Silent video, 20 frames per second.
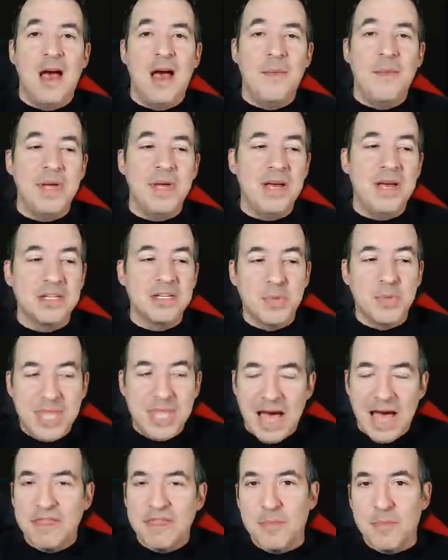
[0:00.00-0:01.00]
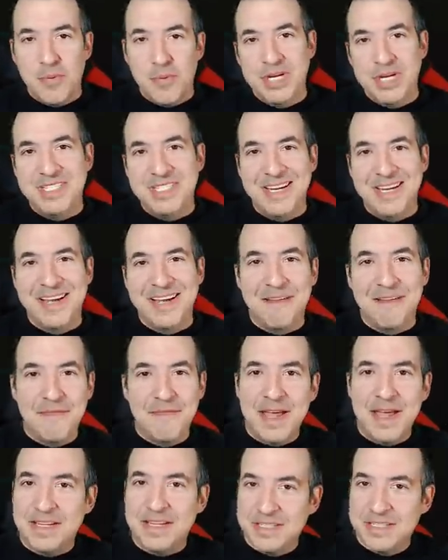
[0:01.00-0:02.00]
because without the preceding
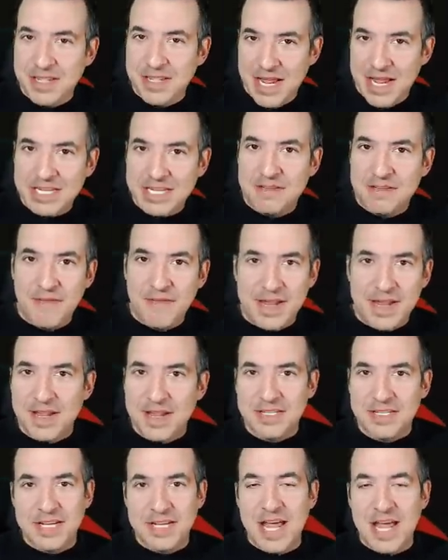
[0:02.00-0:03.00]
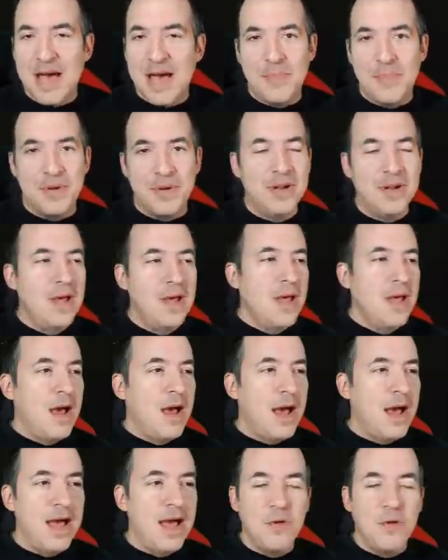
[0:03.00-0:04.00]
events, the next event doesn't happen.
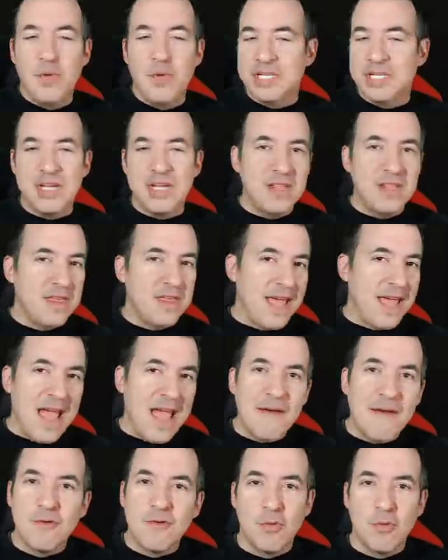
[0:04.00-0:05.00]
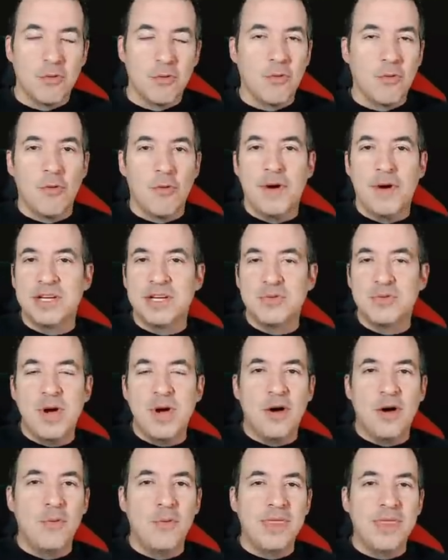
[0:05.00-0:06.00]
And we could say the thing after World War I as
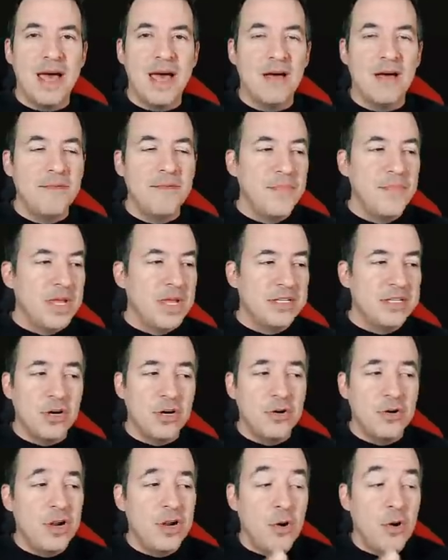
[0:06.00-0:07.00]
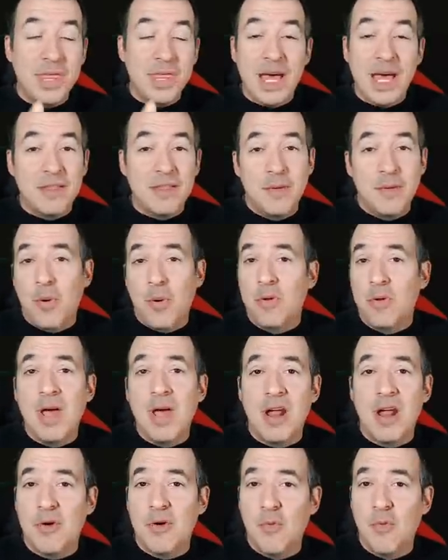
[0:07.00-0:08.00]
well. Without the
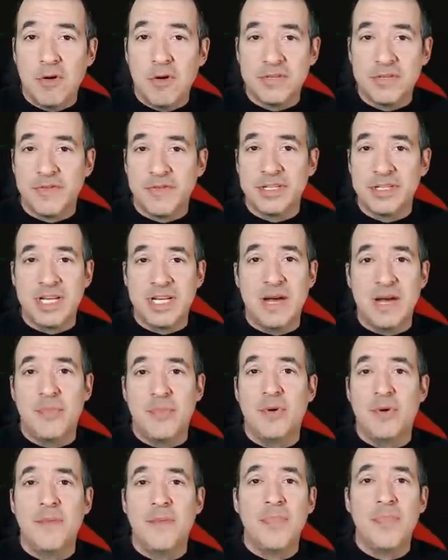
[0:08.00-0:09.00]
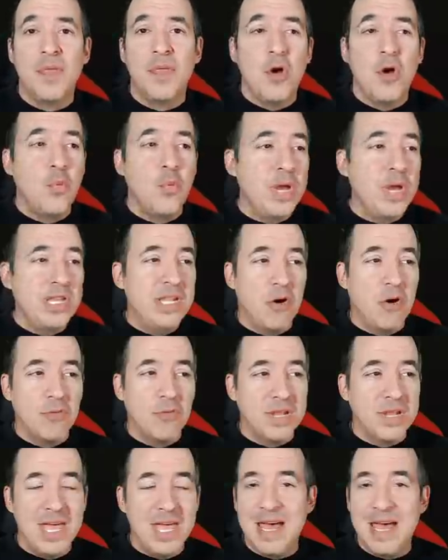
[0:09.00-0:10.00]
Napoleonic Wars, for example, we
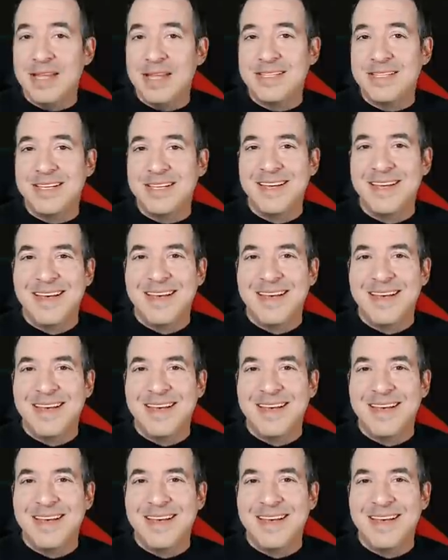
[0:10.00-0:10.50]
don't get